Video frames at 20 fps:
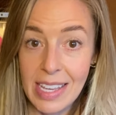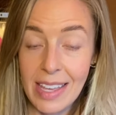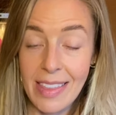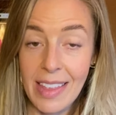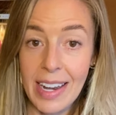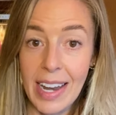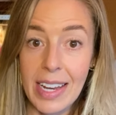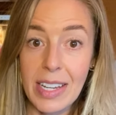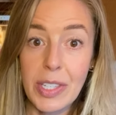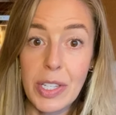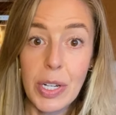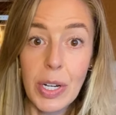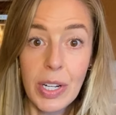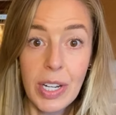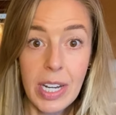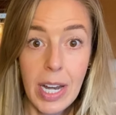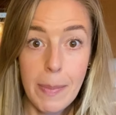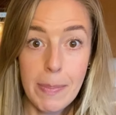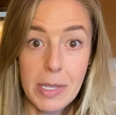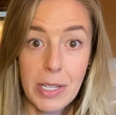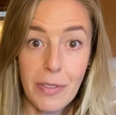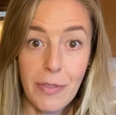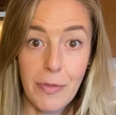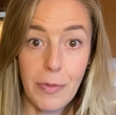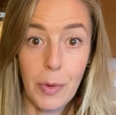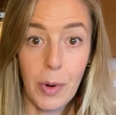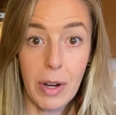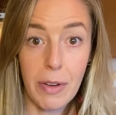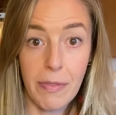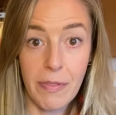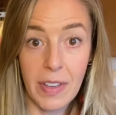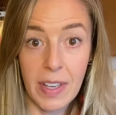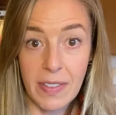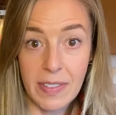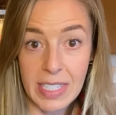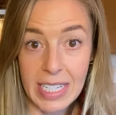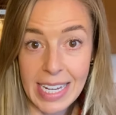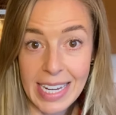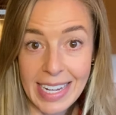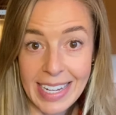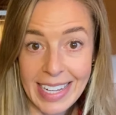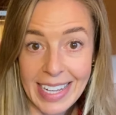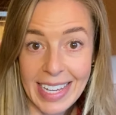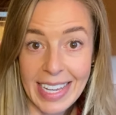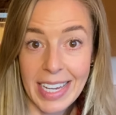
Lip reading: and then I turned it up to 450,